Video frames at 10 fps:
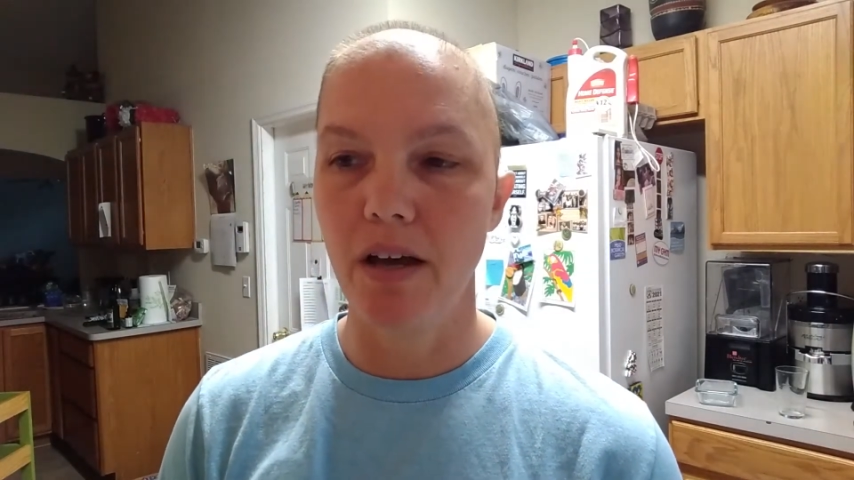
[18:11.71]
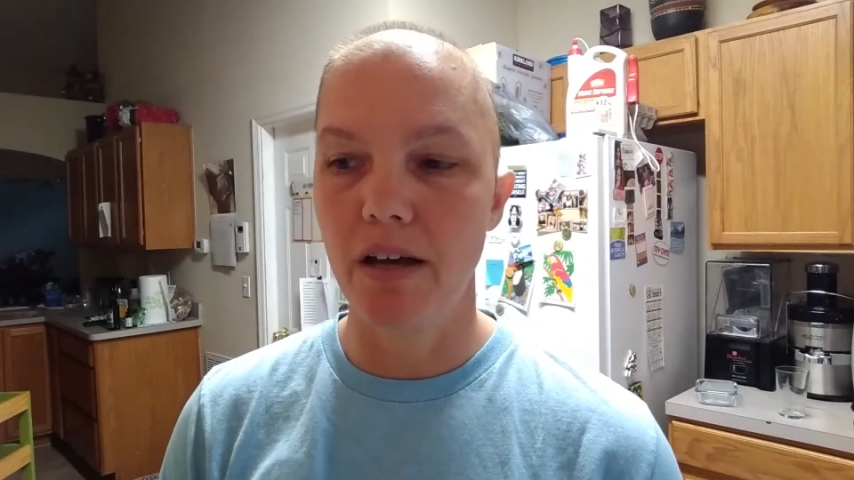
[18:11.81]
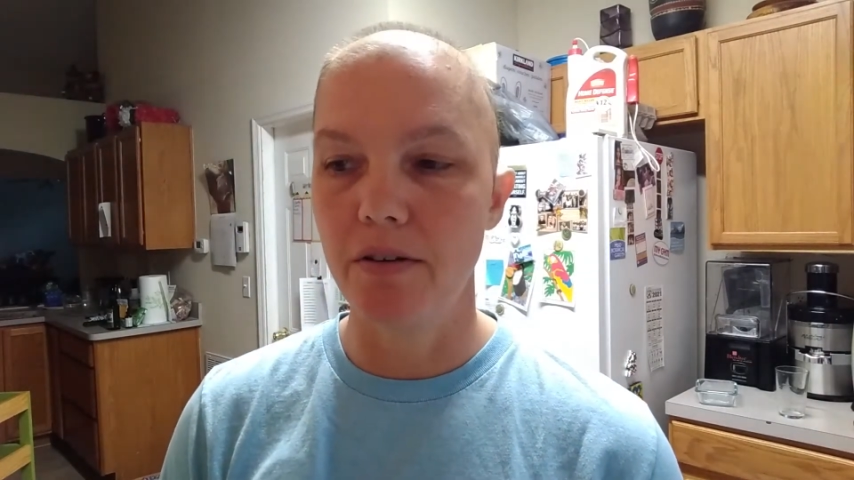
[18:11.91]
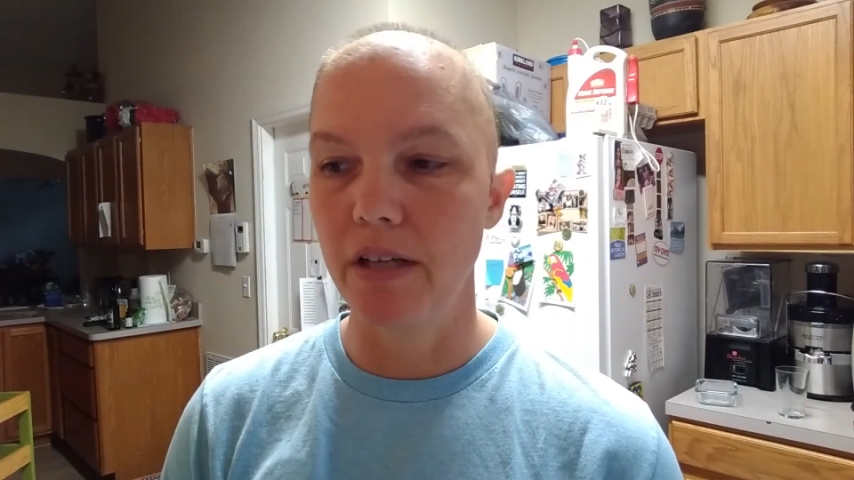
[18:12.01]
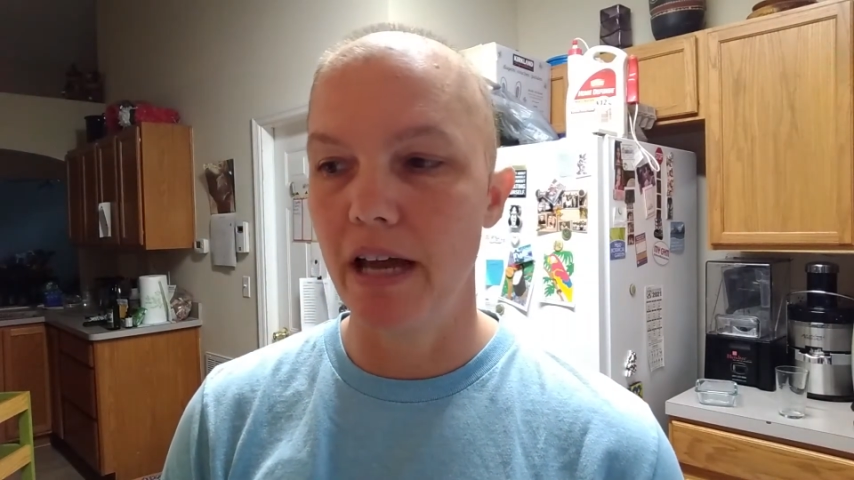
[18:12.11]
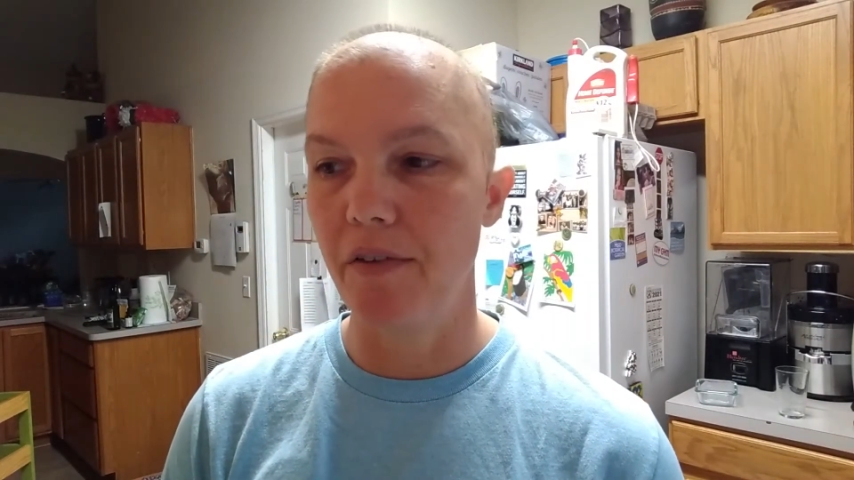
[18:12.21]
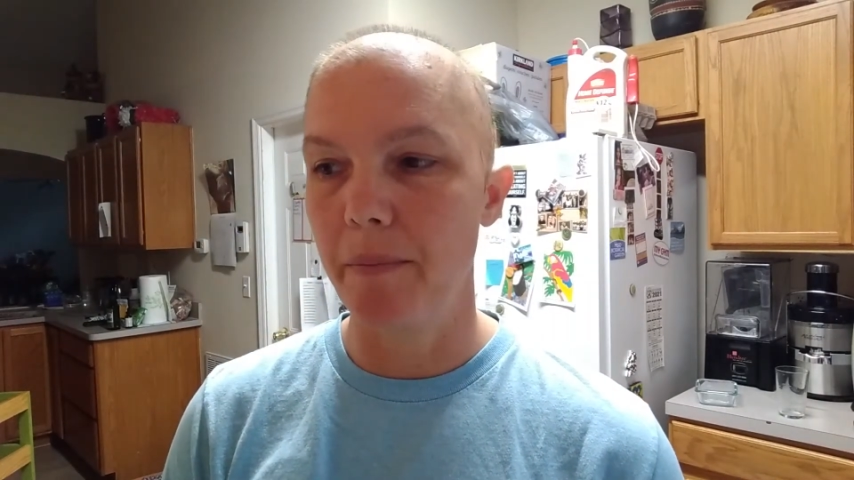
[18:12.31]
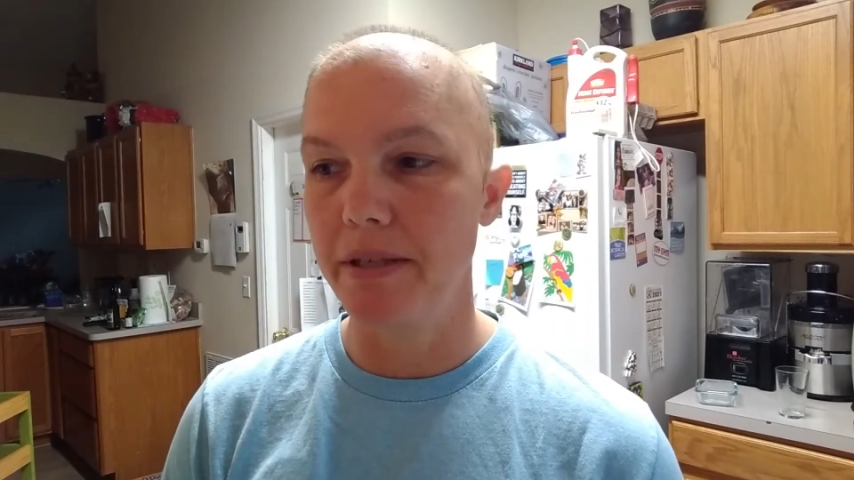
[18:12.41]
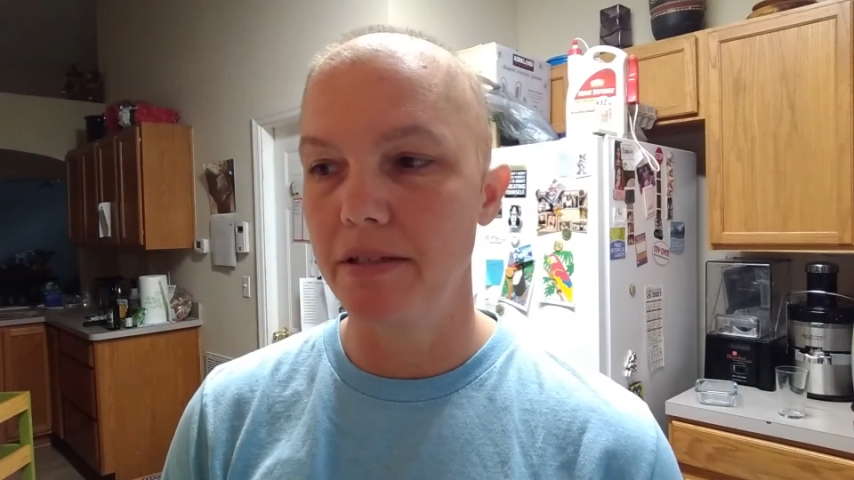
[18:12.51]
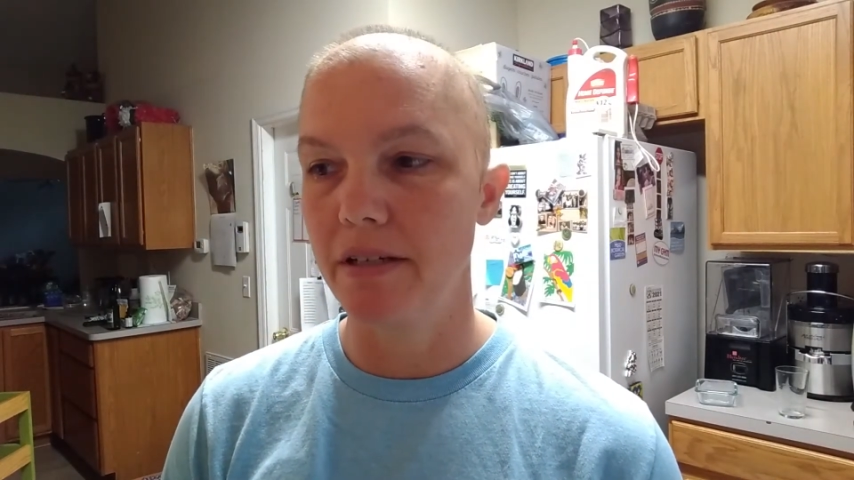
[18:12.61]
I really
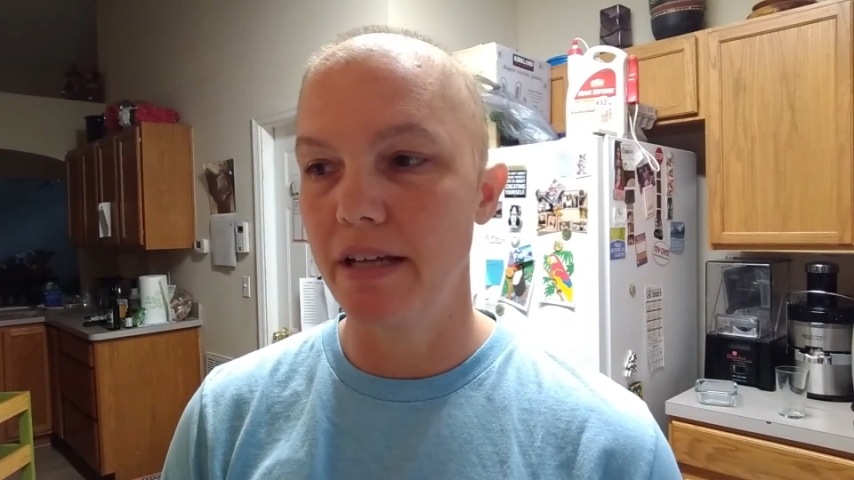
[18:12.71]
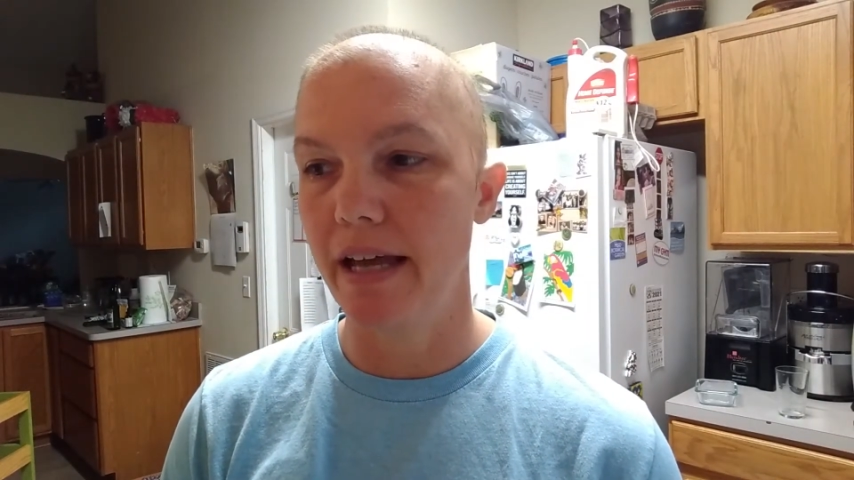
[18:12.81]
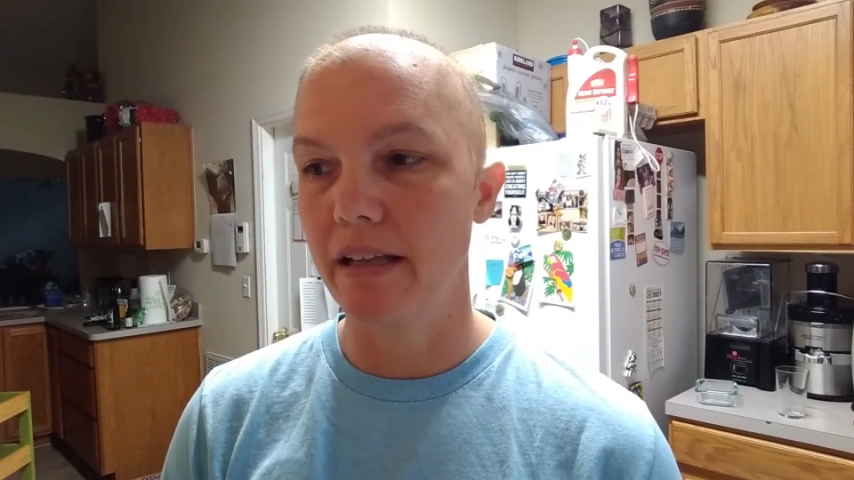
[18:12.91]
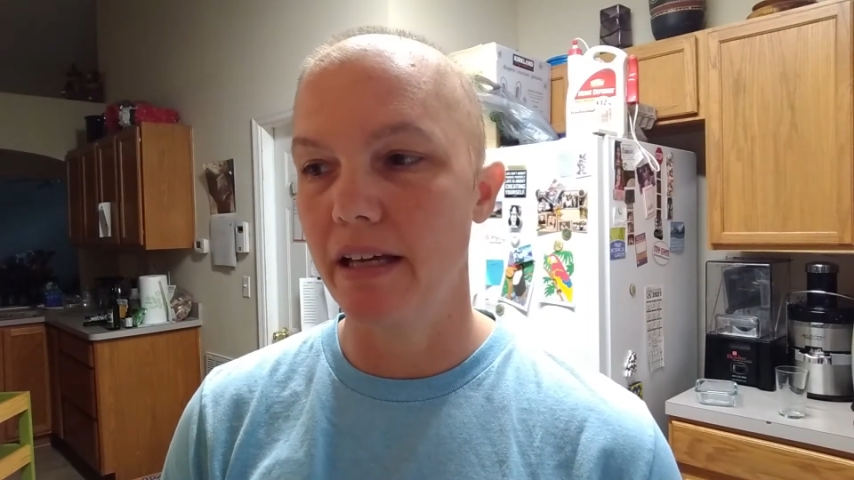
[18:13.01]
haven't missed a day.